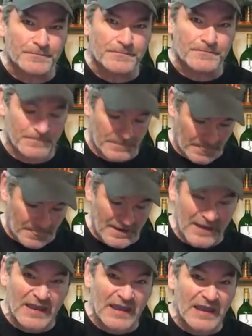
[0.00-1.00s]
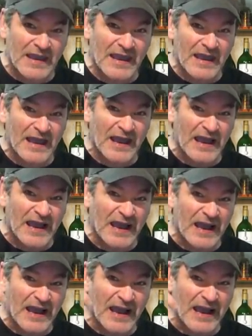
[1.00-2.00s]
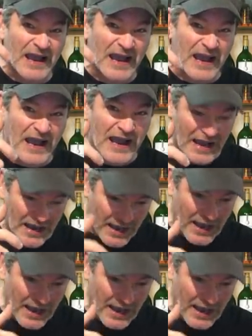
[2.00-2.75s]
Nothing is said.